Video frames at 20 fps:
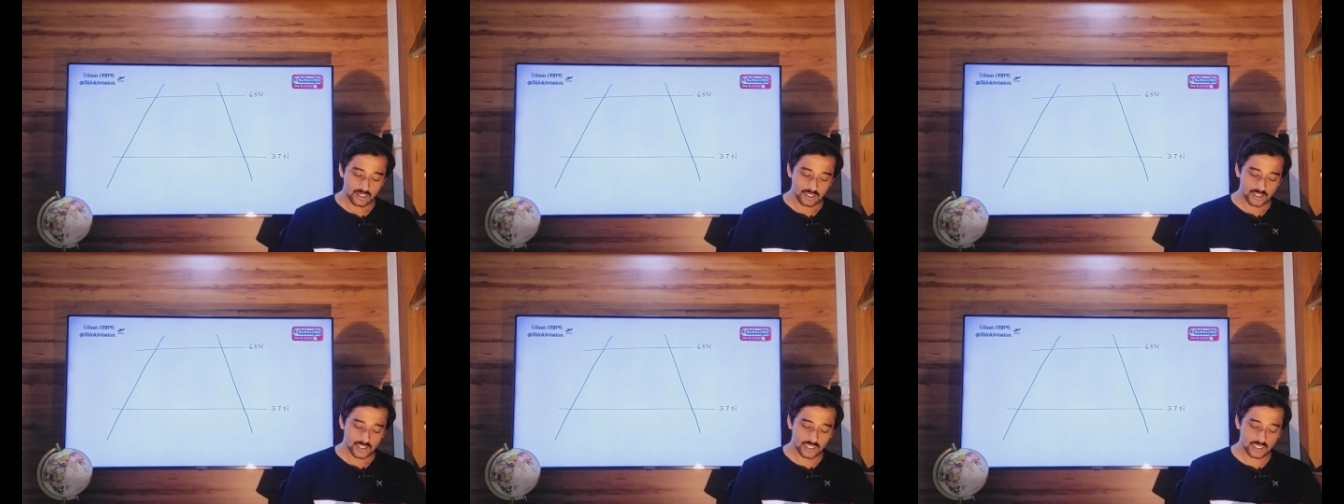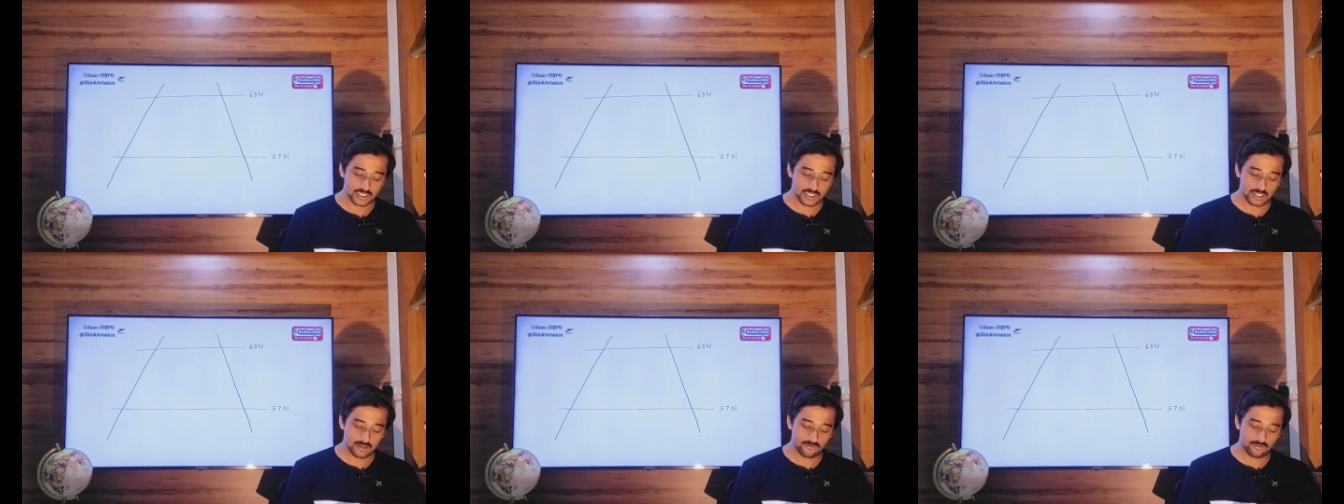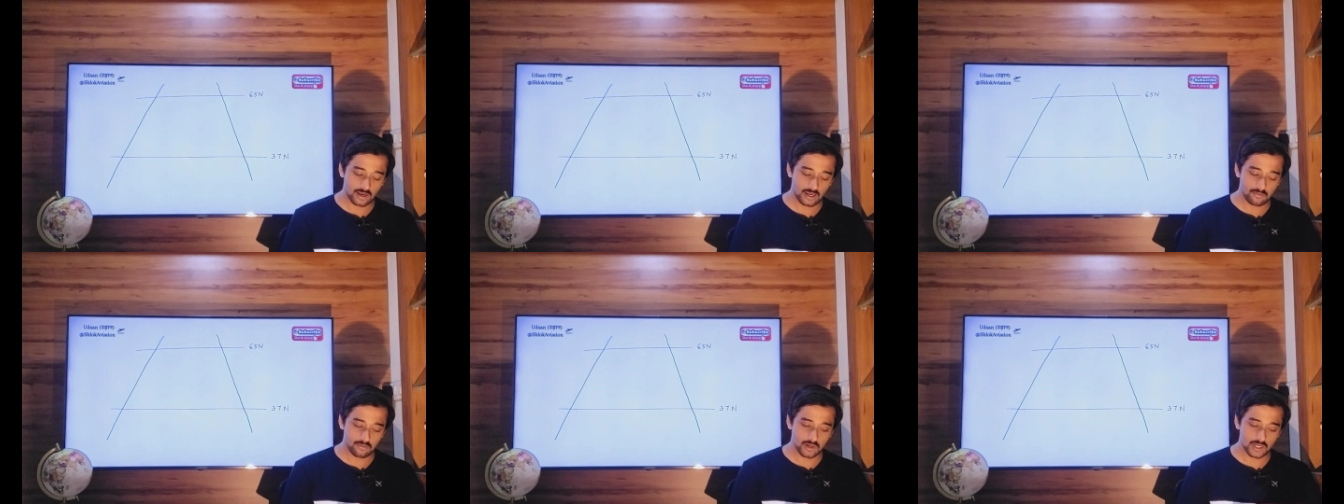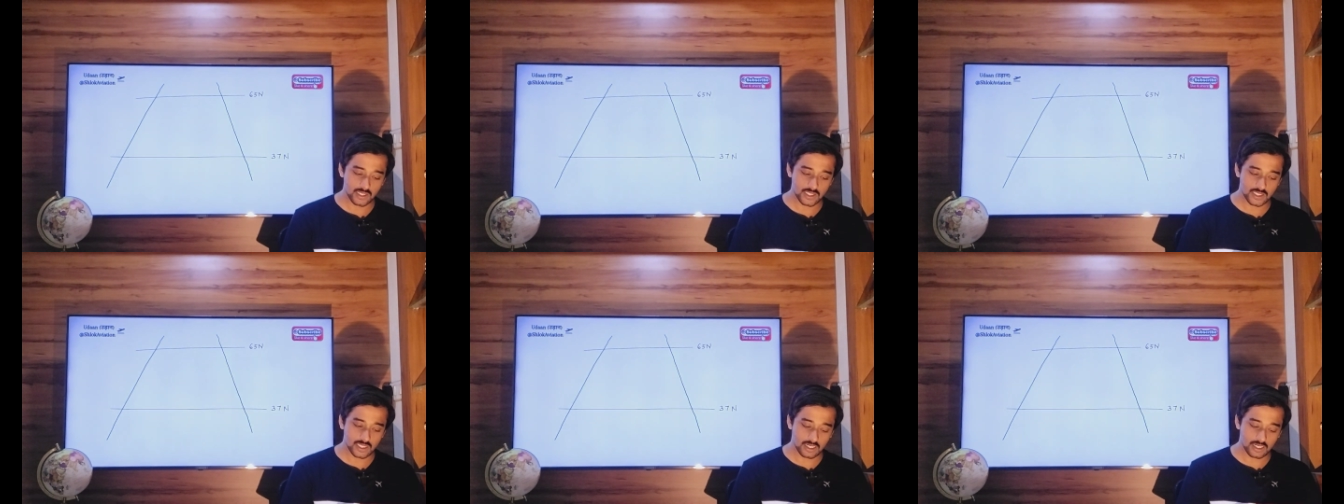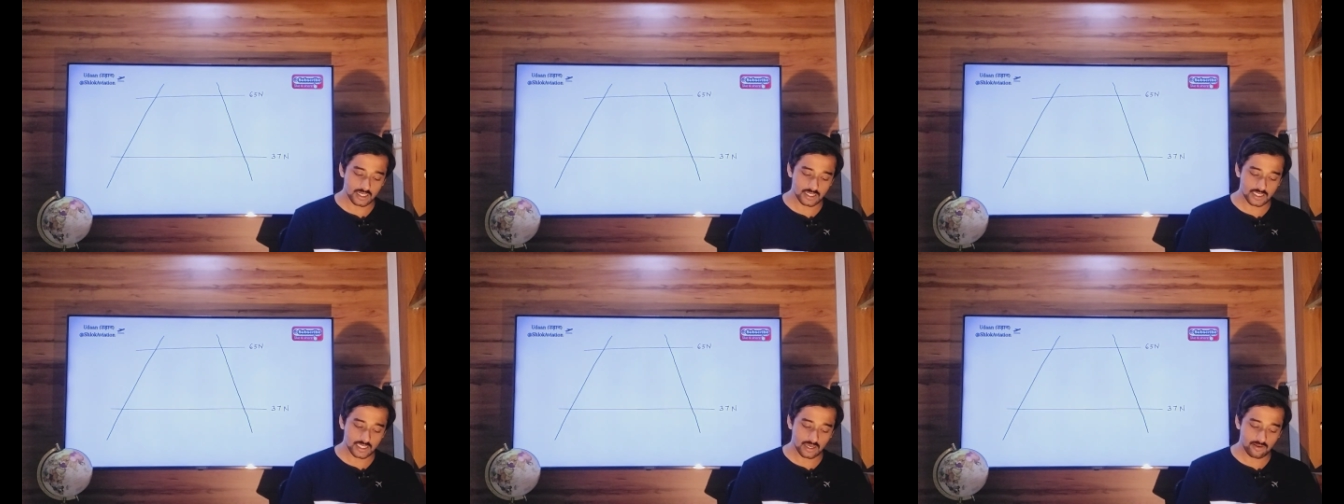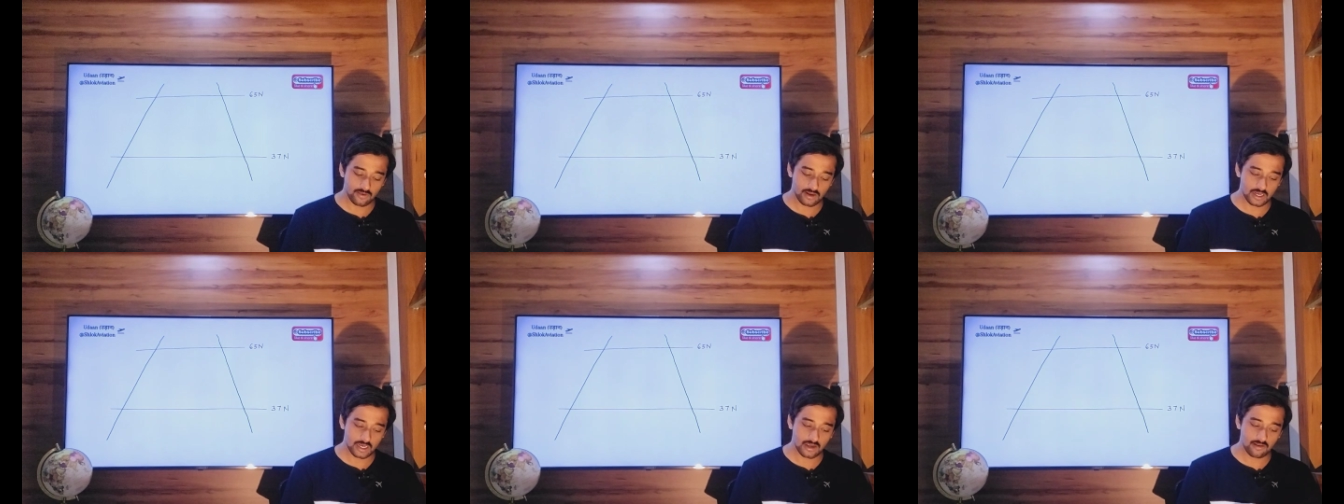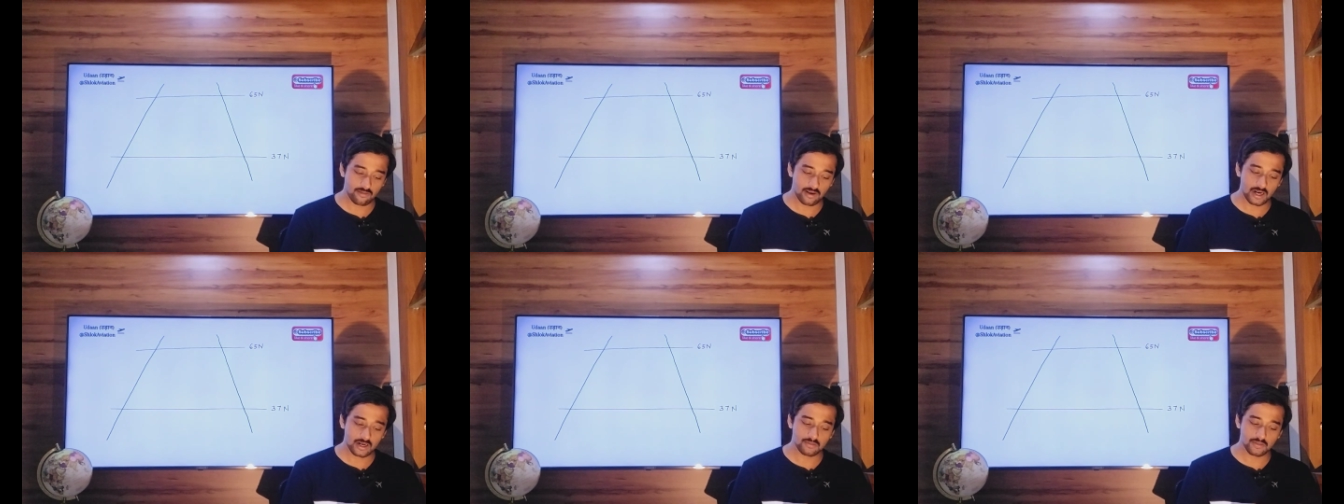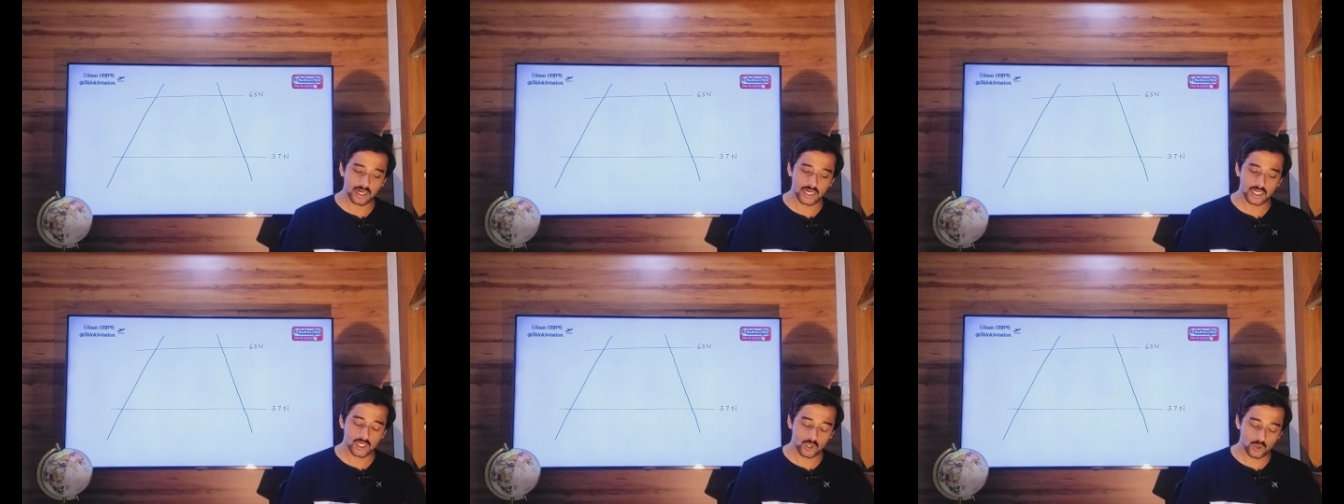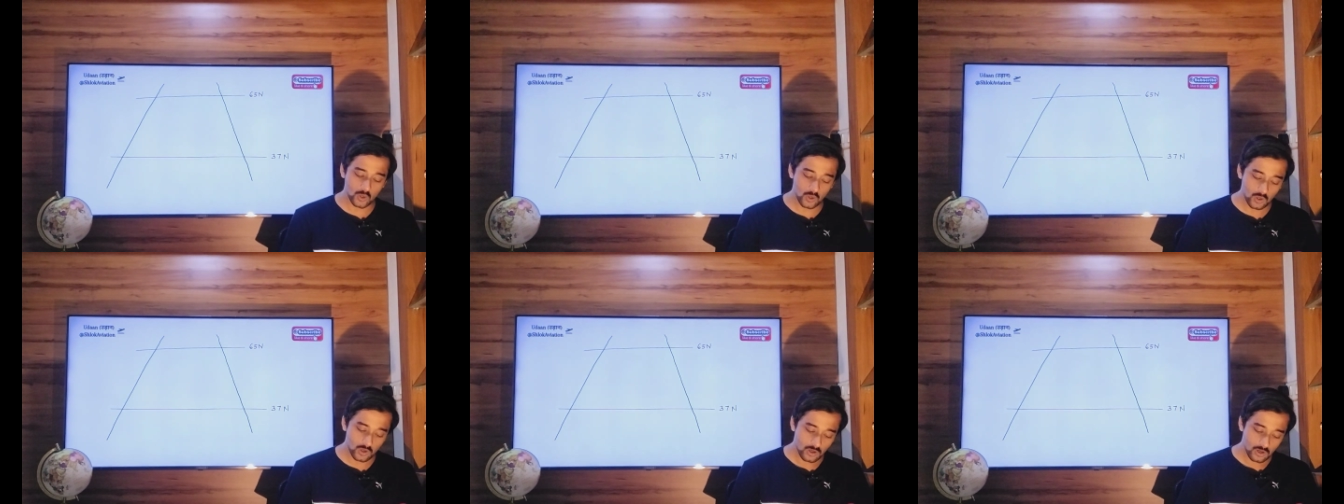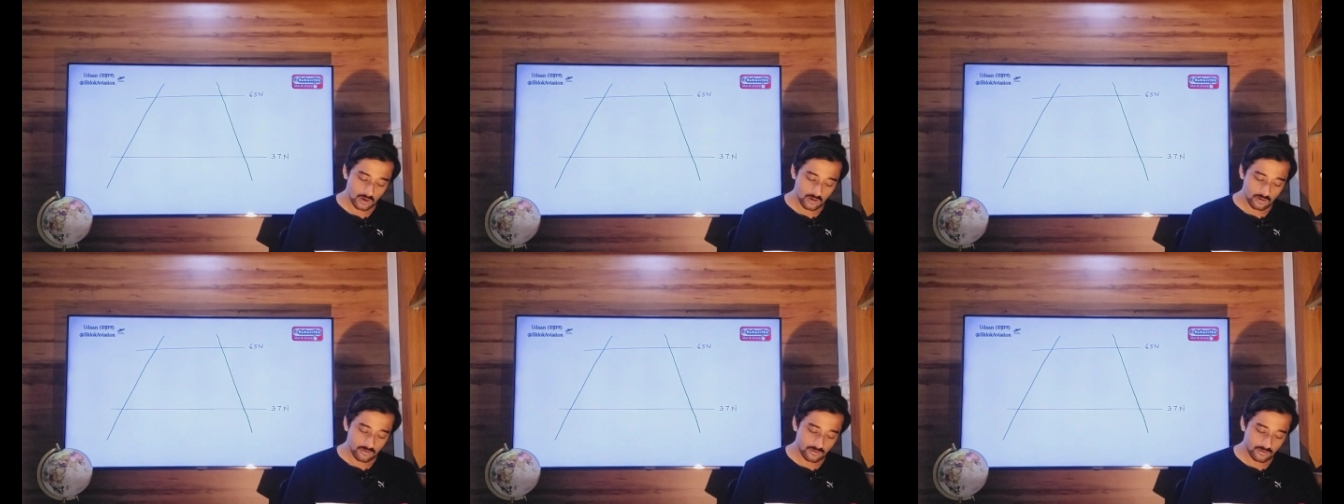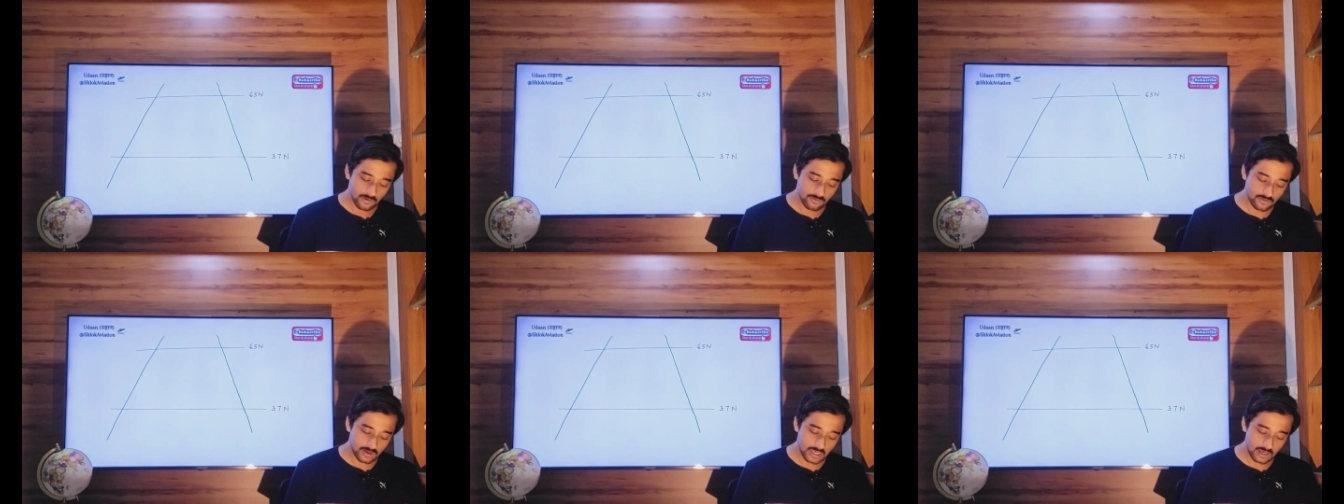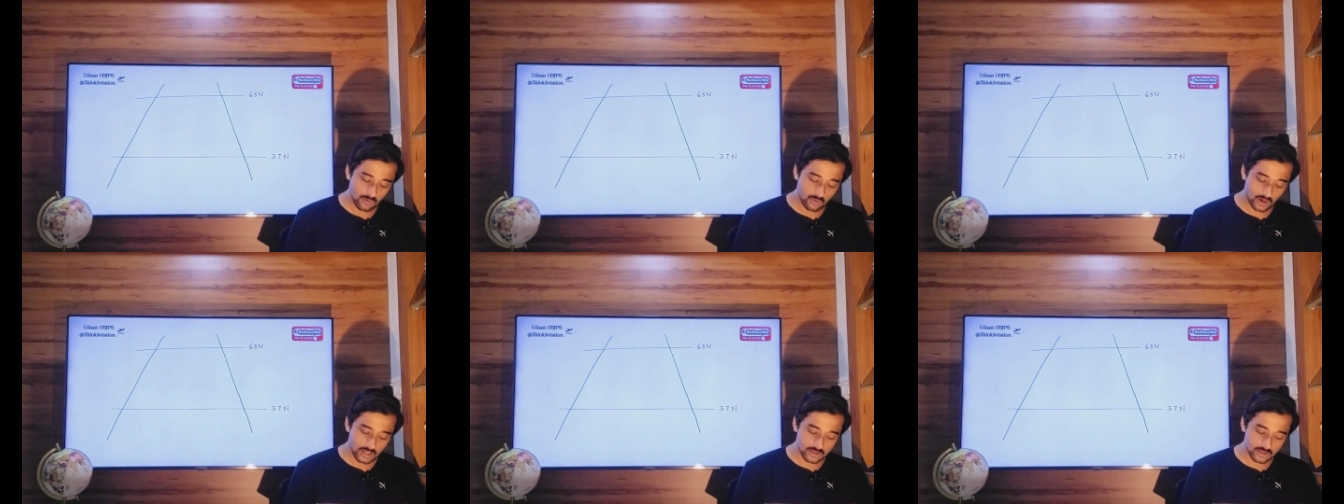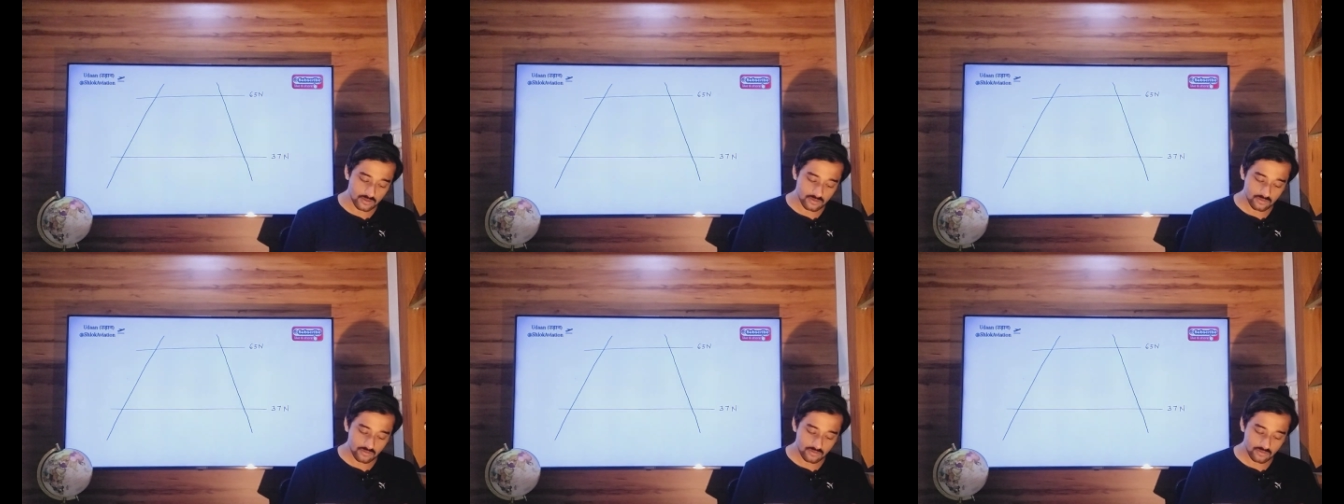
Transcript: 65 plus 37 divided by 2, 51.